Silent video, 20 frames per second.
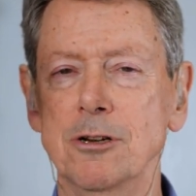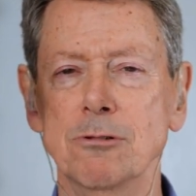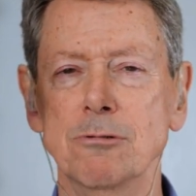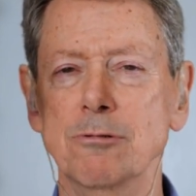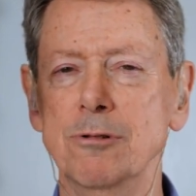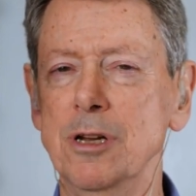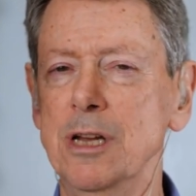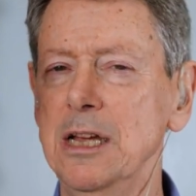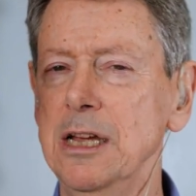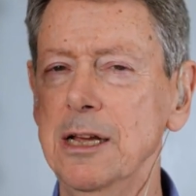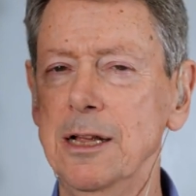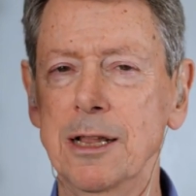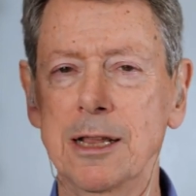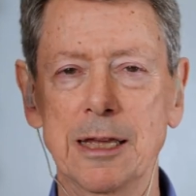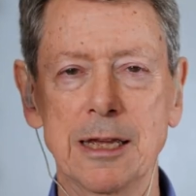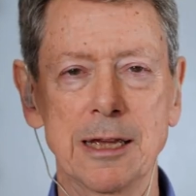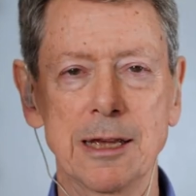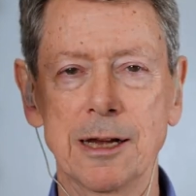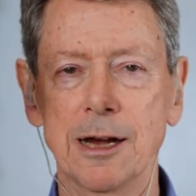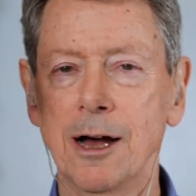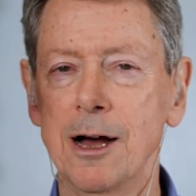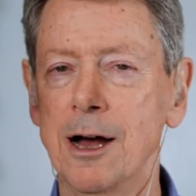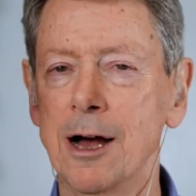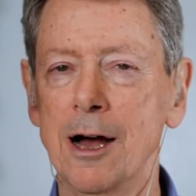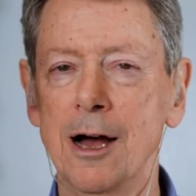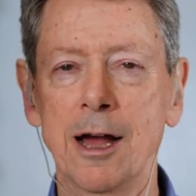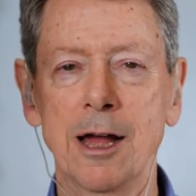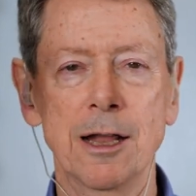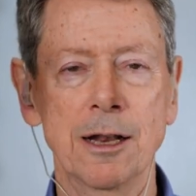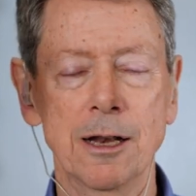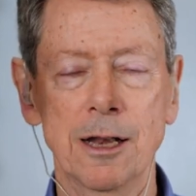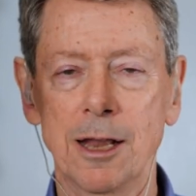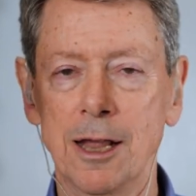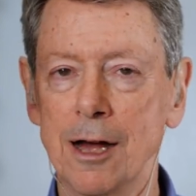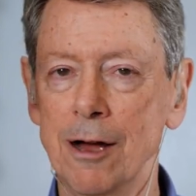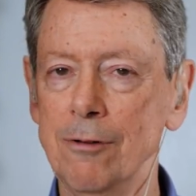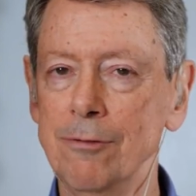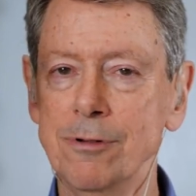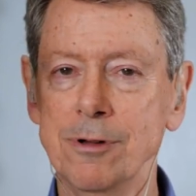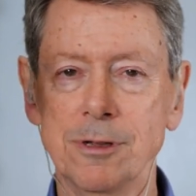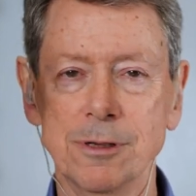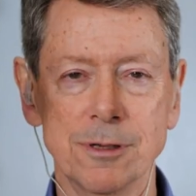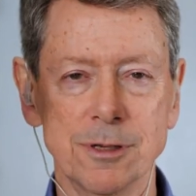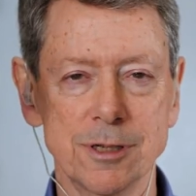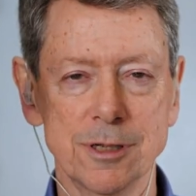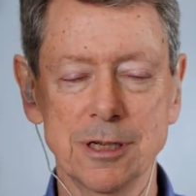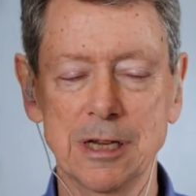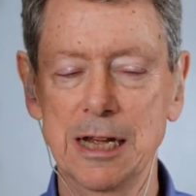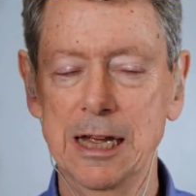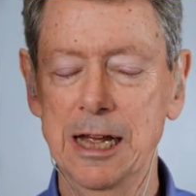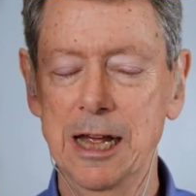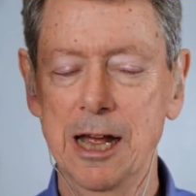really high levels